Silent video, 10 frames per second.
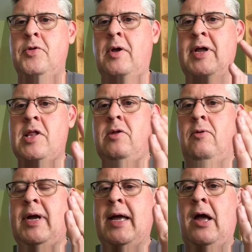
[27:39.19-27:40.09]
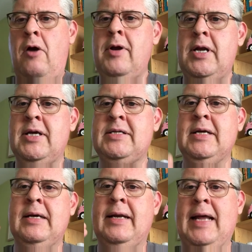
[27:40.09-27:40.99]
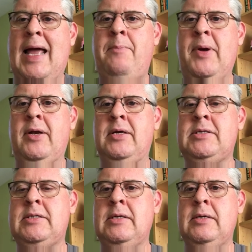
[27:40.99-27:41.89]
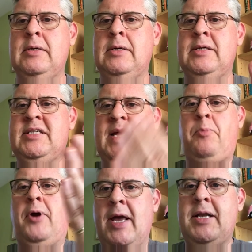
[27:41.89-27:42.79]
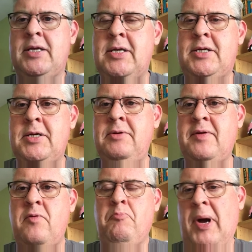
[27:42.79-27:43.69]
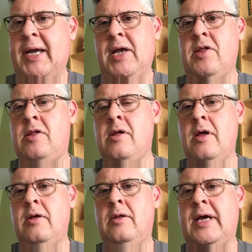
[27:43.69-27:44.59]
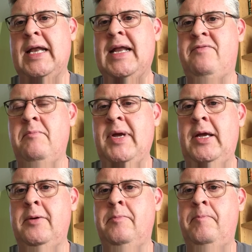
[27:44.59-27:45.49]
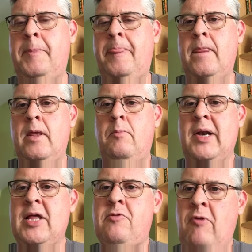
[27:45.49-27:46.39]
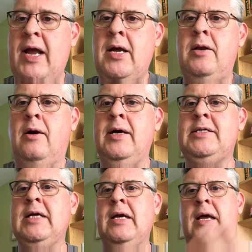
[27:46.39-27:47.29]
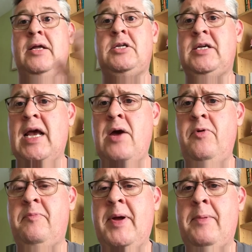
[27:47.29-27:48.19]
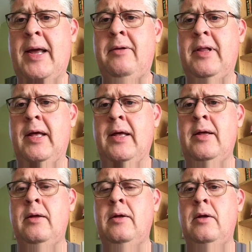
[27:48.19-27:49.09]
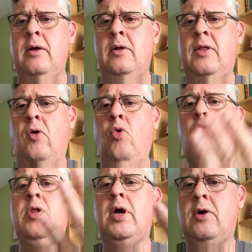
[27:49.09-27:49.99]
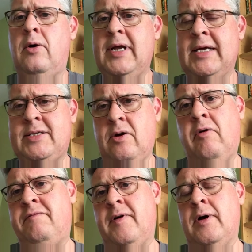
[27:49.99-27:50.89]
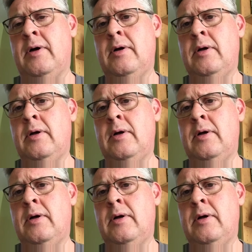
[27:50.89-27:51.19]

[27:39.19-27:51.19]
So let's not get holiness and happiness separated into two different buckets that can never meet. But let's recognize and share with people out there that all that God has to offer